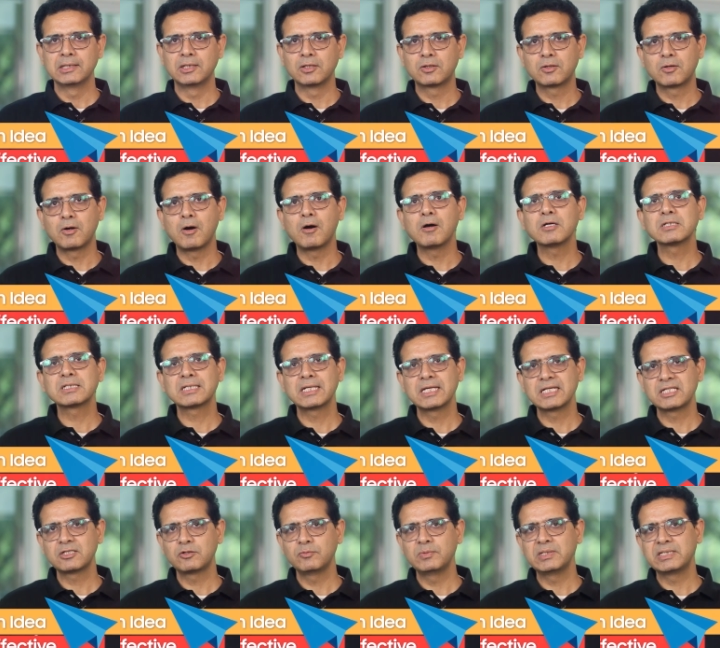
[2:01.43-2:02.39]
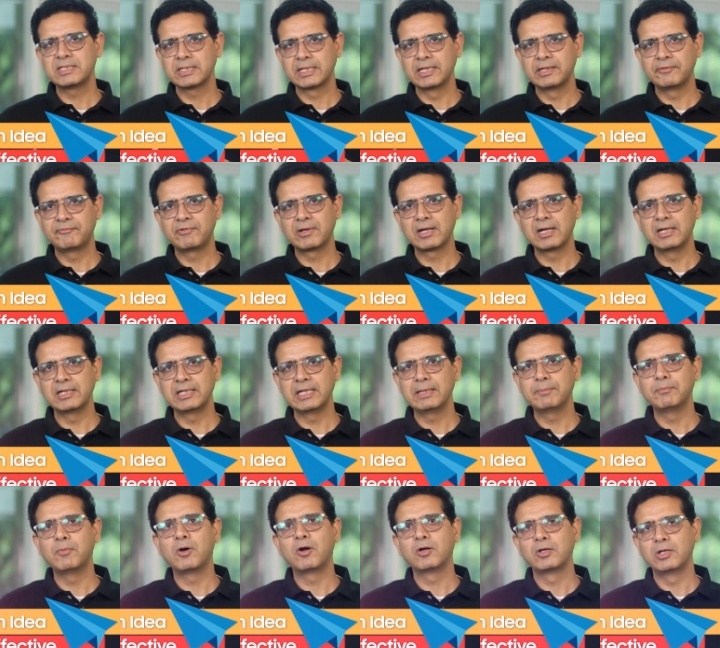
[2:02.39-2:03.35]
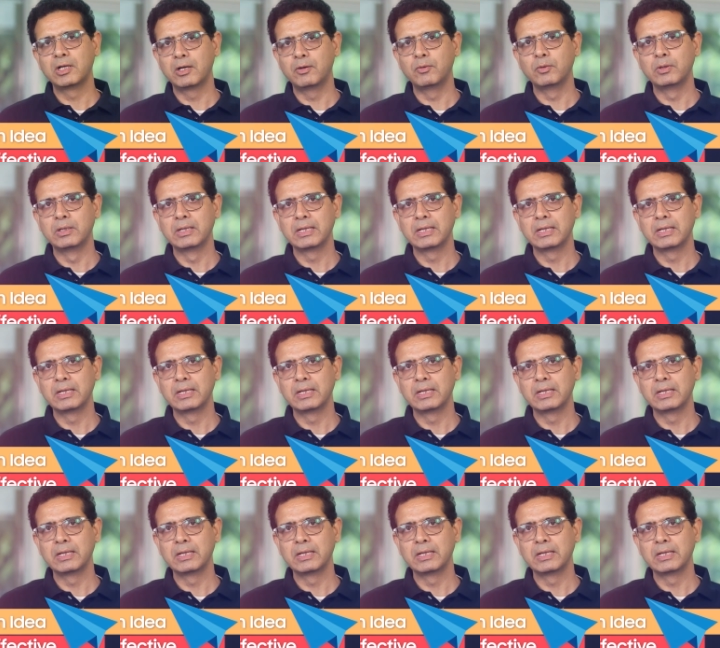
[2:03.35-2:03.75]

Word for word: the cost has to be significantly brought down.